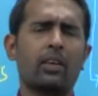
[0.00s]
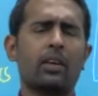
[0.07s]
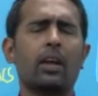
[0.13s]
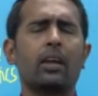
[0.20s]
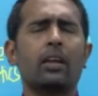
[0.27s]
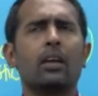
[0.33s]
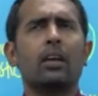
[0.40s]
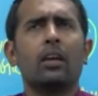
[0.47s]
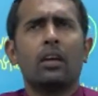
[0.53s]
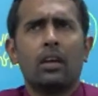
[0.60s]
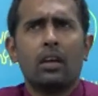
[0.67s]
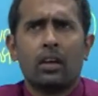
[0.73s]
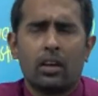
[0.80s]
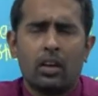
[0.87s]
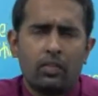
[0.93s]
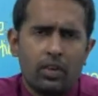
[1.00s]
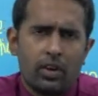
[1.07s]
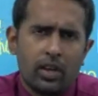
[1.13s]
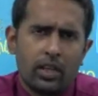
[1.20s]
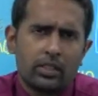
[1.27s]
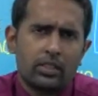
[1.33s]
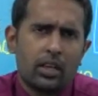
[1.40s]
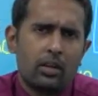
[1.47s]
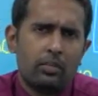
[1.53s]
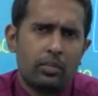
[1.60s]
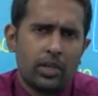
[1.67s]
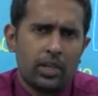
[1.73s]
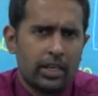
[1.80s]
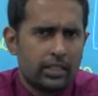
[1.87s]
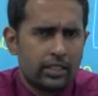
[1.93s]
Right. Now, for an
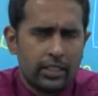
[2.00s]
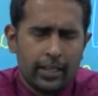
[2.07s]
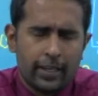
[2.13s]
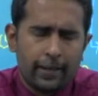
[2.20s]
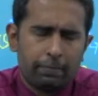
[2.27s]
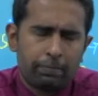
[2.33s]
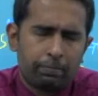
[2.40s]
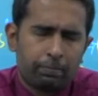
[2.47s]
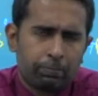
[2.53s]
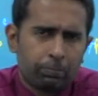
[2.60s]
example, let's say